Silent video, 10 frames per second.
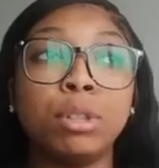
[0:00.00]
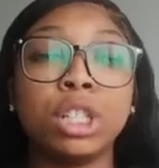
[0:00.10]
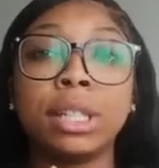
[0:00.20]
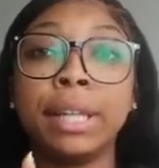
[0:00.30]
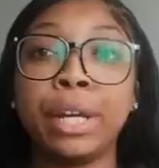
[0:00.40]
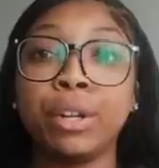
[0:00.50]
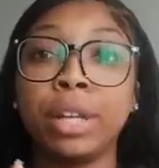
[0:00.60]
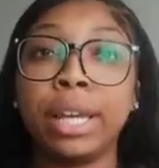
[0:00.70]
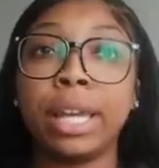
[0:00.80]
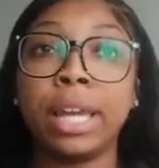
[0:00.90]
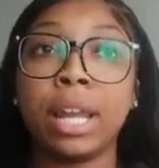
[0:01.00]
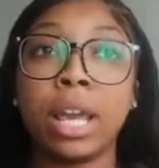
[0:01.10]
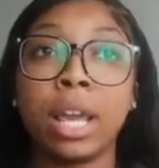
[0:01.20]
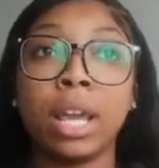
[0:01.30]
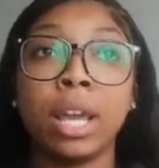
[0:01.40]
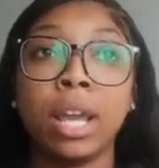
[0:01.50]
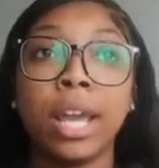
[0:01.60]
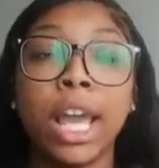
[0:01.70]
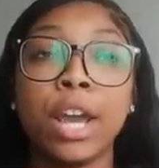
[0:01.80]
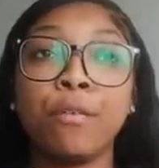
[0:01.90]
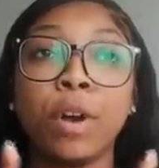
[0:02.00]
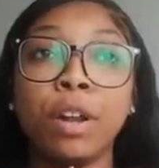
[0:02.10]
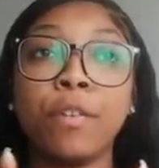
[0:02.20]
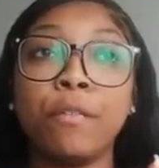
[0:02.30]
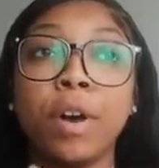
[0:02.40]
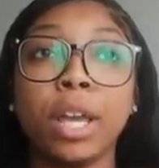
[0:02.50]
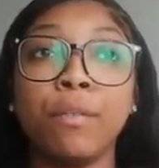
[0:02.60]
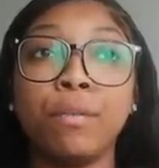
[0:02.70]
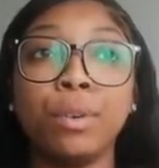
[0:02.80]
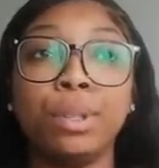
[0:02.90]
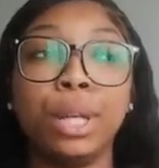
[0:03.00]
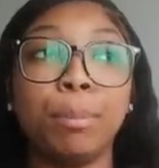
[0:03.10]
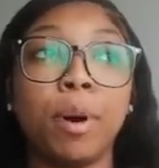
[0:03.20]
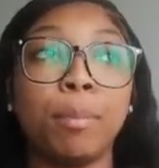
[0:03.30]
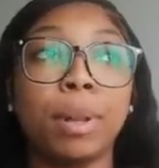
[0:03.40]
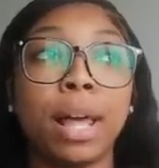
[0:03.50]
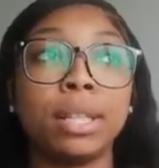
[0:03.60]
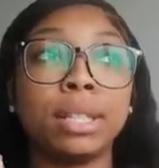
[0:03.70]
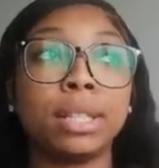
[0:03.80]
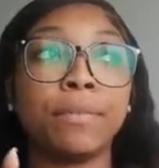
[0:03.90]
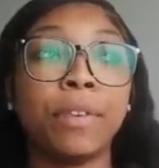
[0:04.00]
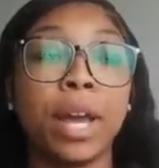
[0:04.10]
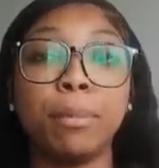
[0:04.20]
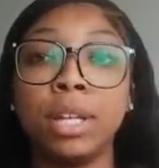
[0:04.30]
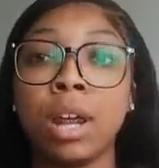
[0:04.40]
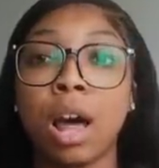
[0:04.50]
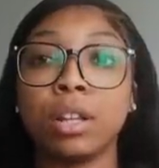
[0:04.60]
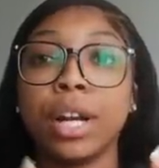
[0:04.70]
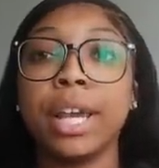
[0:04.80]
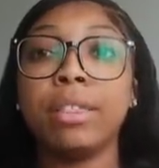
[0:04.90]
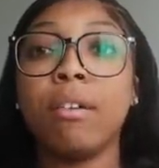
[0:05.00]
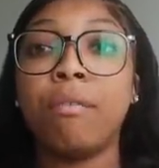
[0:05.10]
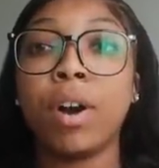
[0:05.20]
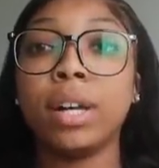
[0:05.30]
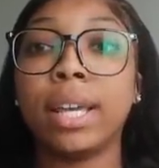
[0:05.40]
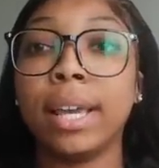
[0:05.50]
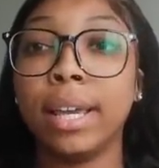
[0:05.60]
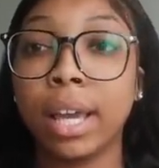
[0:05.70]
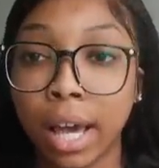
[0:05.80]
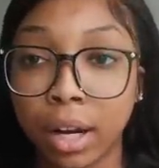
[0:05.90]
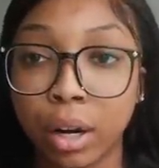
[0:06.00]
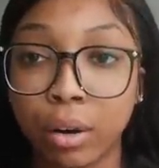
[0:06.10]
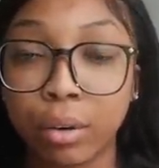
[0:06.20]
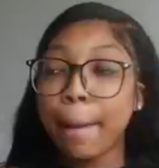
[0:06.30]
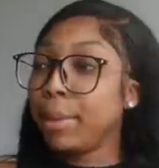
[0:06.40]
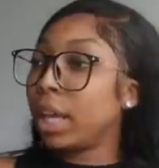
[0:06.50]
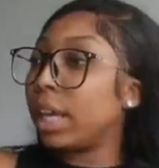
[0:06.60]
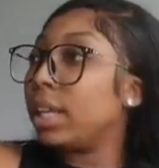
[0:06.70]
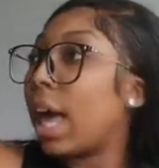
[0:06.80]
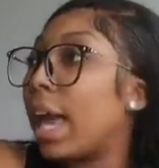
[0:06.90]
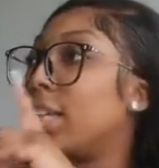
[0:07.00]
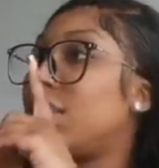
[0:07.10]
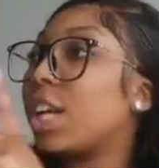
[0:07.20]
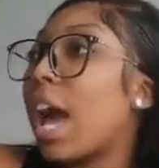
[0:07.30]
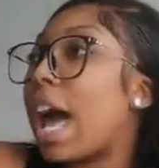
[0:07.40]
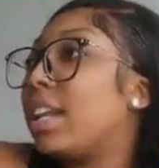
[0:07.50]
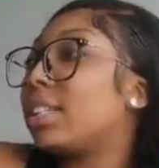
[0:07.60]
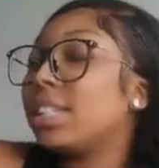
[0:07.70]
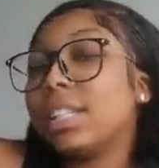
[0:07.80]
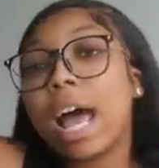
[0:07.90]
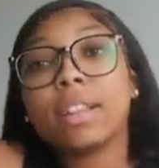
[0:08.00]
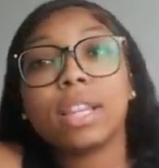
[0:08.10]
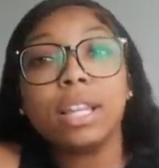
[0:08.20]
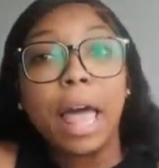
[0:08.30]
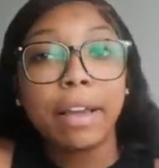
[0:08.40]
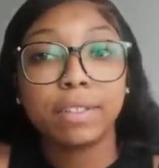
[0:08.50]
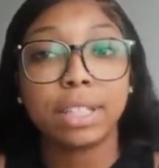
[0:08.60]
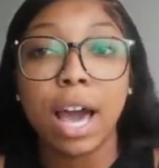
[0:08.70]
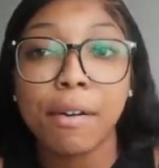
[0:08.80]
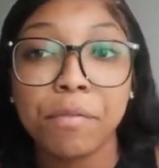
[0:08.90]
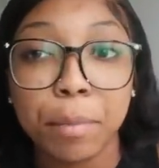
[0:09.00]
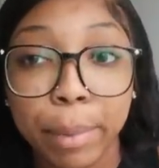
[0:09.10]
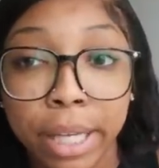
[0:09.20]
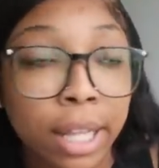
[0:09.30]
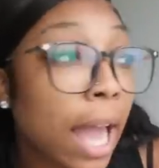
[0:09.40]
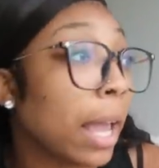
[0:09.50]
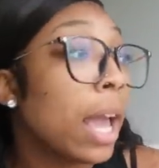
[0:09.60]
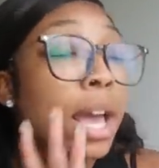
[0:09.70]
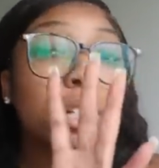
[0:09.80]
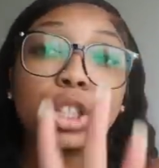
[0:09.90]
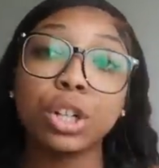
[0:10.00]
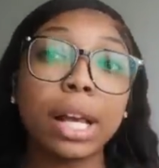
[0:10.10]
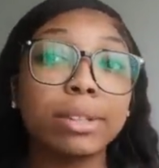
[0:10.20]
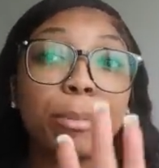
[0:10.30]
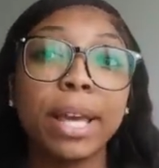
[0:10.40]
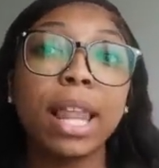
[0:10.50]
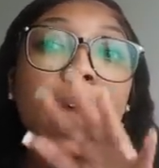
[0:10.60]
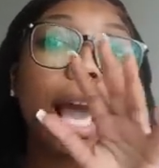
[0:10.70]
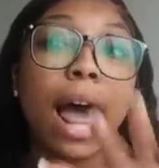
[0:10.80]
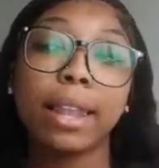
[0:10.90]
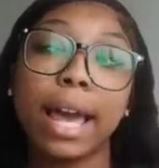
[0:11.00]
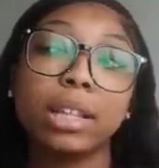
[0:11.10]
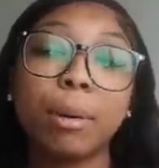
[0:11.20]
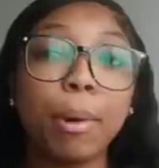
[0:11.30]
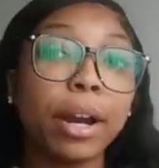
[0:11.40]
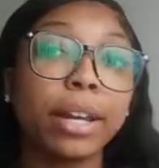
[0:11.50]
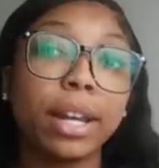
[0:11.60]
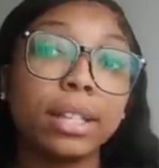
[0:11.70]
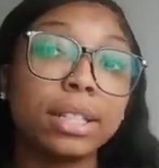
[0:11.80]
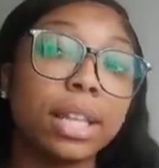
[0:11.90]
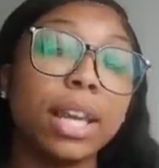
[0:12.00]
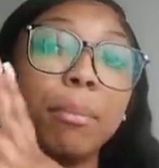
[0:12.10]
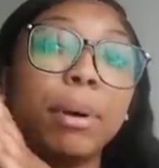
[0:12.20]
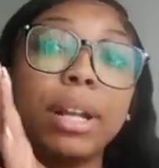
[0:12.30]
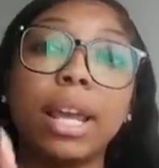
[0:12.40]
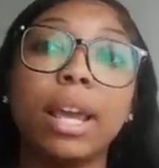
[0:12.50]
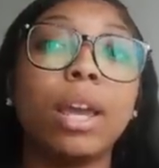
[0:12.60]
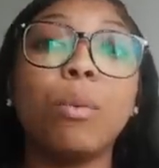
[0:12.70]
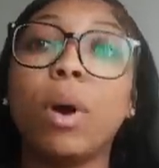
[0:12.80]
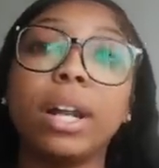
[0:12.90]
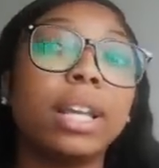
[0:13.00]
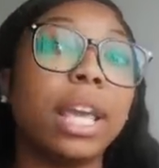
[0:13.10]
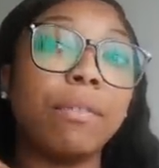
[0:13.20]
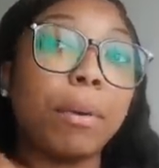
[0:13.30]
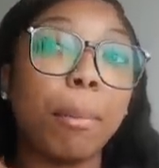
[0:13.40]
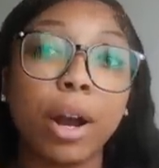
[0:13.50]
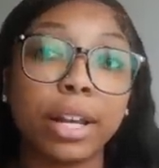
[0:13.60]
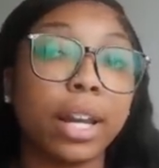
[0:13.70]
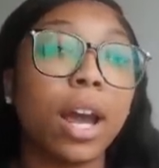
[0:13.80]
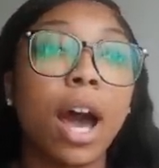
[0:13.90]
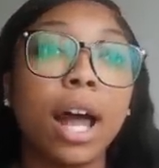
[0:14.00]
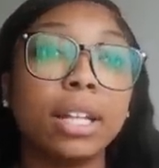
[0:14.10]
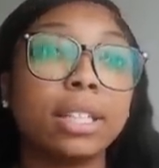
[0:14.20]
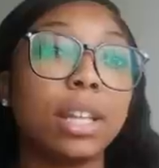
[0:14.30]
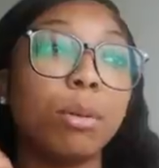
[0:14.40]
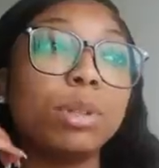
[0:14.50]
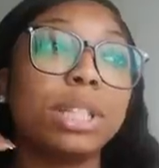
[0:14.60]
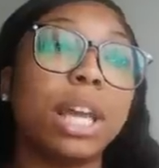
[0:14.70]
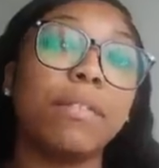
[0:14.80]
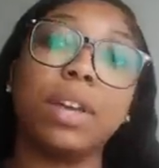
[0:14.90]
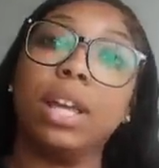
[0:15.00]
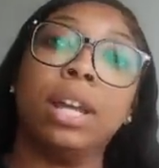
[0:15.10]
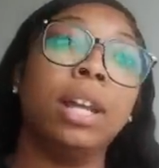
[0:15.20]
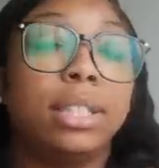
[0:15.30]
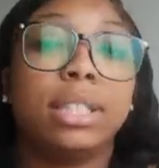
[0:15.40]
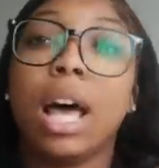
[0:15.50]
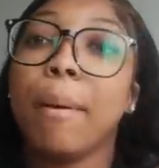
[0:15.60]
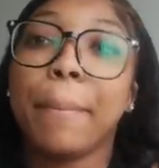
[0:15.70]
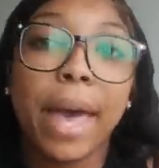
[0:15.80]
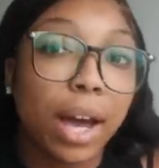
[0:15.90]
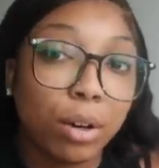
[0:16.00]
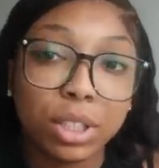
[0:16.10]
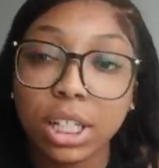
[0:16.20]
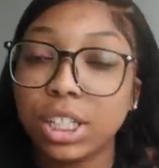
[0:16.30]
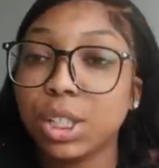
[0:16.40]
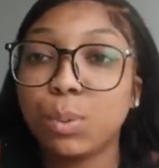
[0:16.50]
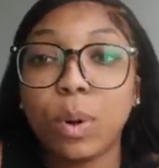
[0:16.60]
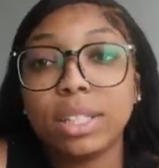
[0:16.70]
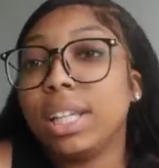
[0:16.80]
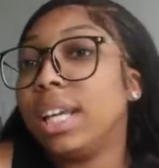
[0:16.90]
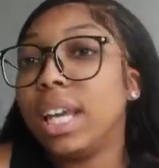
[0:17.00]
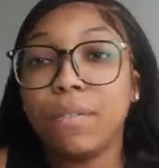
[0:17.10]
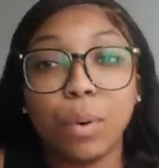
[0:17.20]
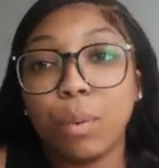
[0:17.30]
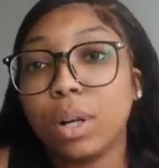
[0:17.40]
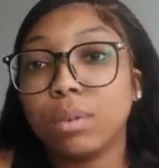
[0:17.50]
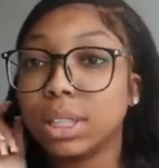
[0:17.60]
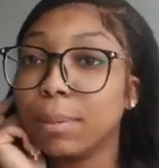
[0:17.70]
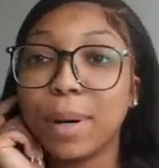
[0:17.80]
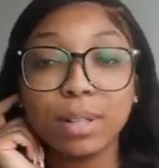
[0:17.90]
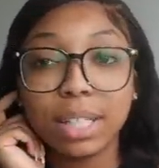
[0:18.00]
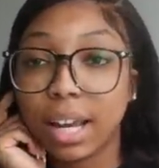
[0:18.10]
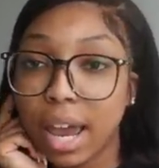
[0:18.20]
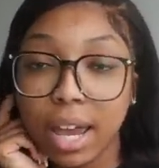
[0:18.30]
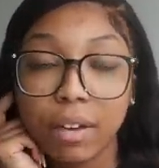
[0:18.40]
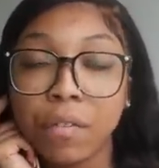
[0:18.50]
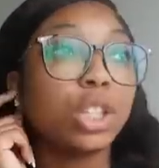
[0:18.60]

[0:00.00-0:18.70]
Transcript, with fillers: I'm just literally eating in front of a fucking Food Depot plus Family Dollar in the fucking ghetto. I'm looking like, child, this is not the lifestyle for me. Like, trust me, like I like the marketing scene, but it, it, wasn't giving marketing, honestly. It was giving something else. It just wasn't giving what it was supposed to give.